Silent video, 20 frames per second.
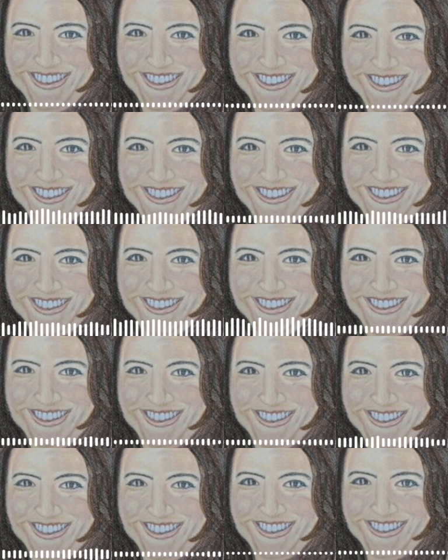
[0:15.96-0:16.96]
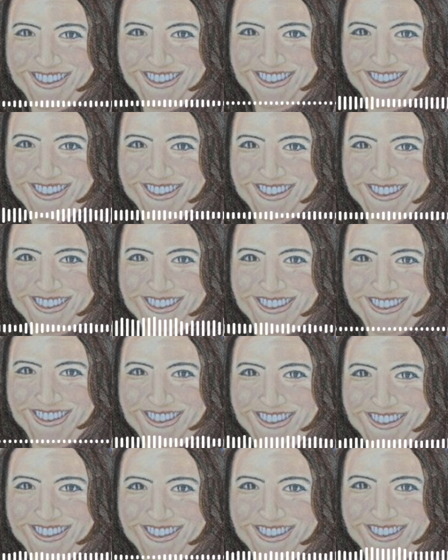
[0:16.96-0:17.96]
I've been helping people just like
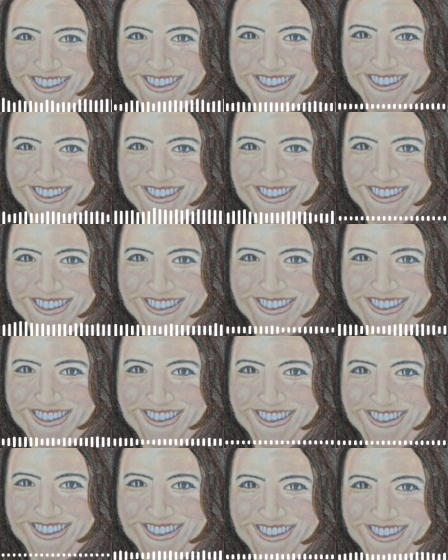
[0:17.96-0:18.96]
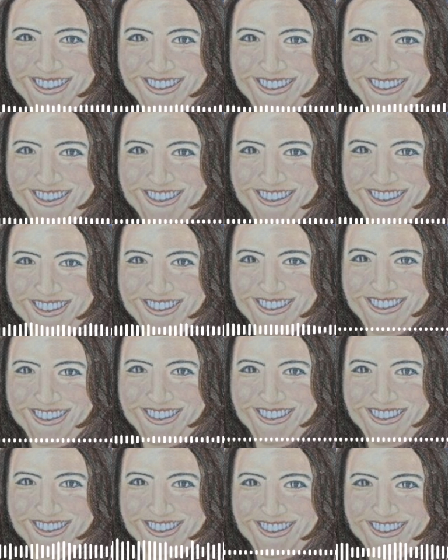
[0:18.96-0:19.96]
you navigate the mystical world of self
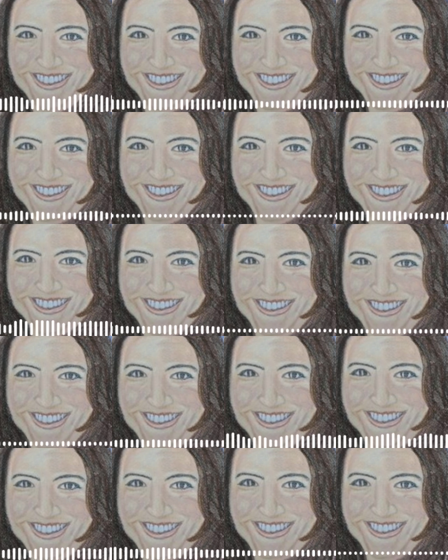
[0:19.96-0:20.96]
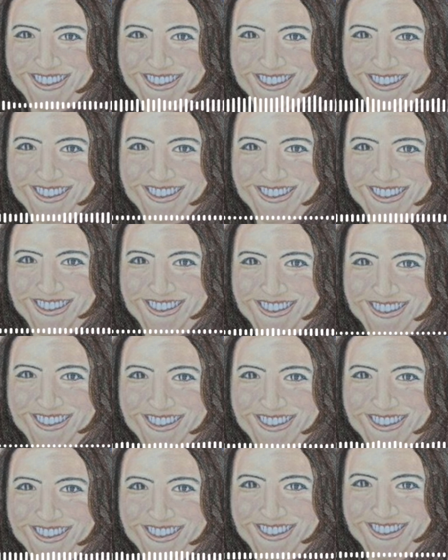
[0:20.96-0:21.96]
discovery, spiritual growth, and
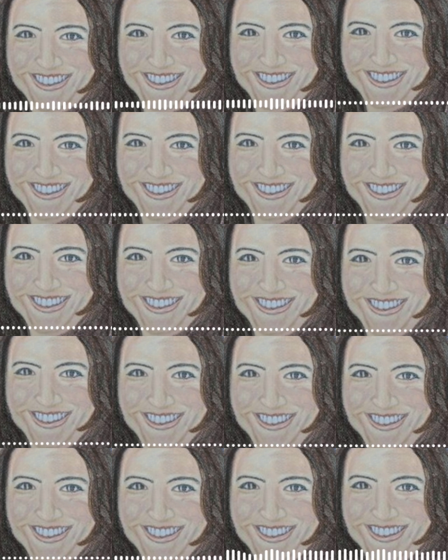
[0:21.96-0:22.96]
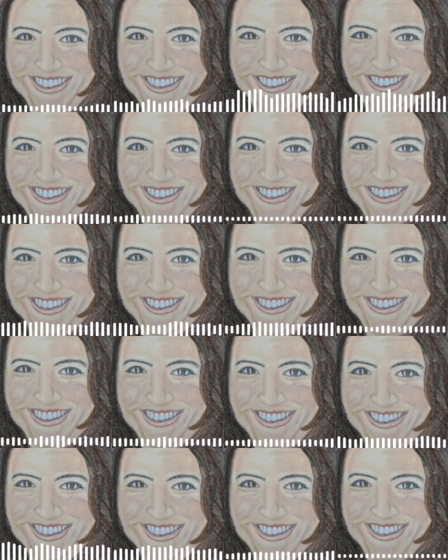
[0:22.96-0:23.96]
exploration. Today is
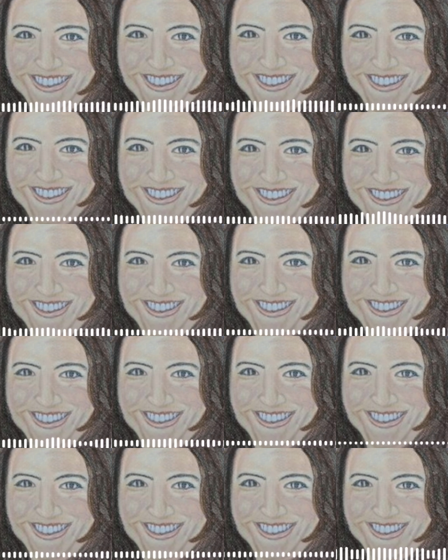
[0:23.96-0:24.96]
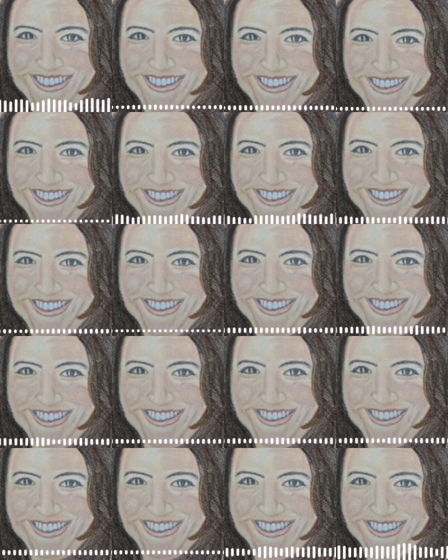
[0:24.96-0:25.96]
Monday, June 19th,
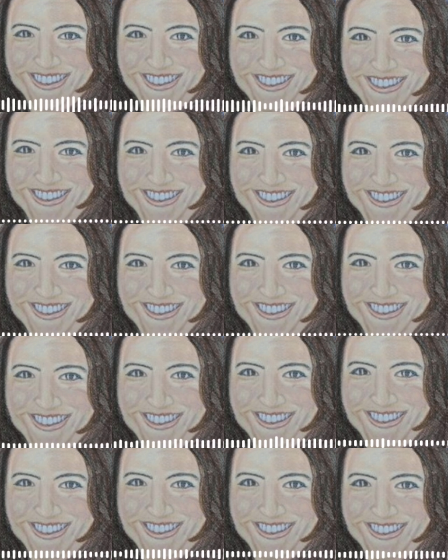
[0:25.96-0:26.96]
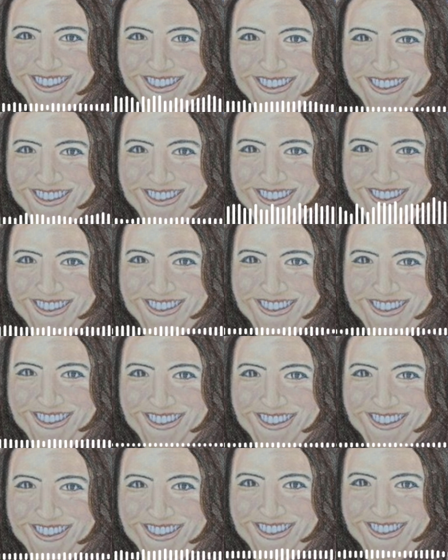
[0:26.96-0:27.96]
2023, and I'm so excited you're
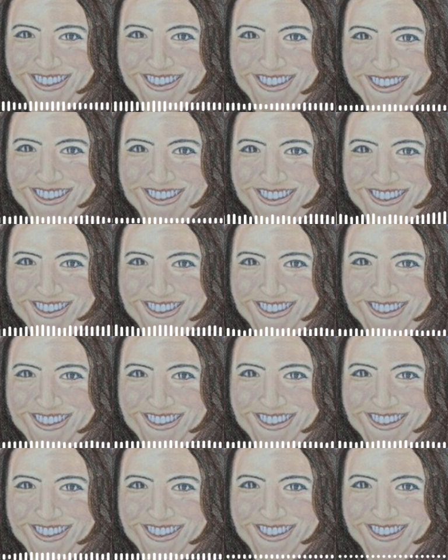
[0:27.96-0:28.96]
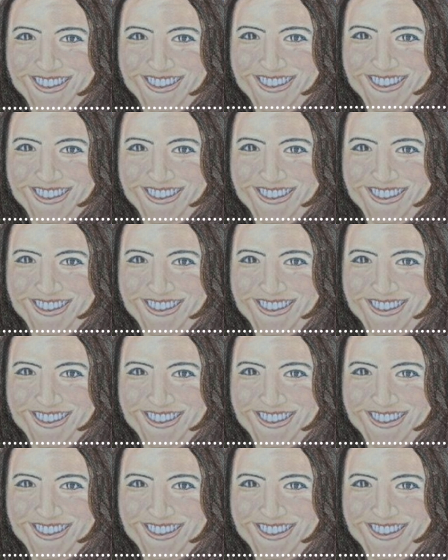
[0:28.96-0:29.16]
tuning in to give me a listen.